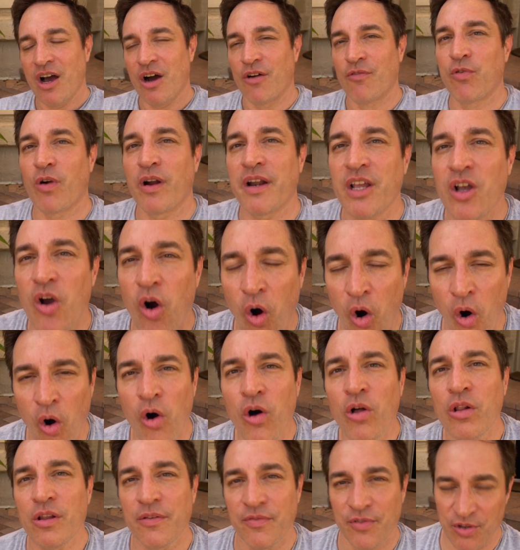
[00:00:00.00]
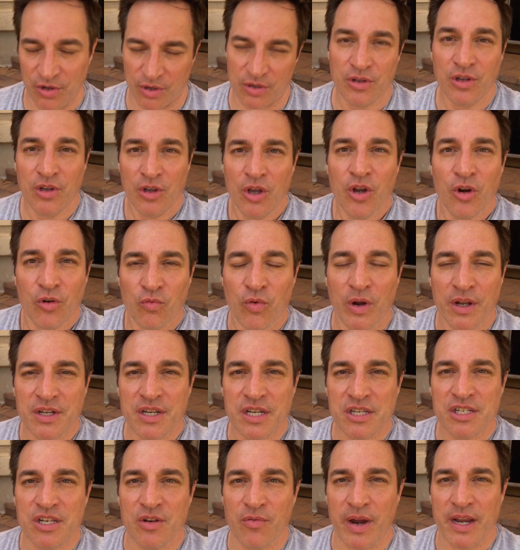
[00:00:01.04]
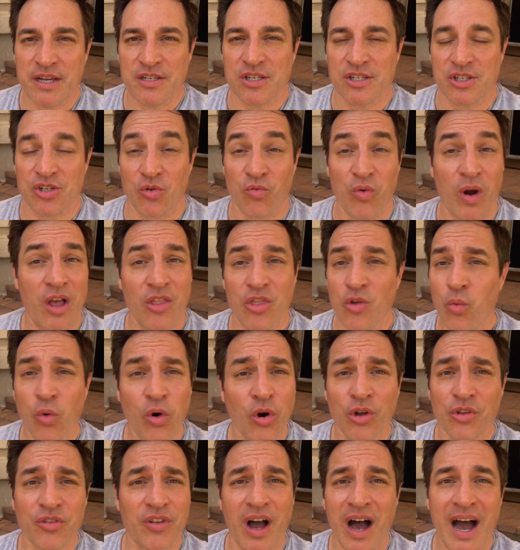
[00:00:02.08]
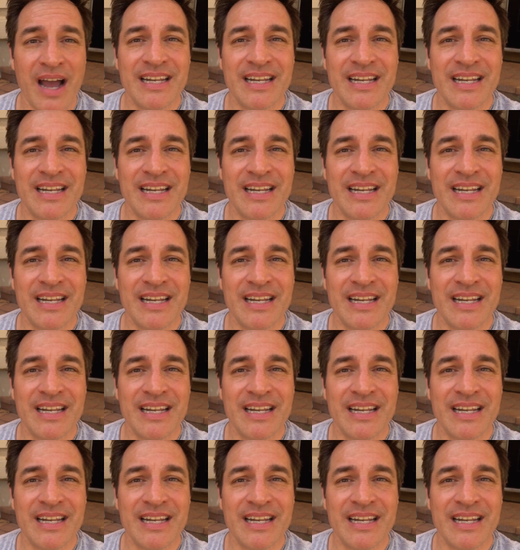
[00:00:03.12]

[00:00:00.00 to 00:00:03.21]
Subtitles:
of running all of the RunDisney races around the world,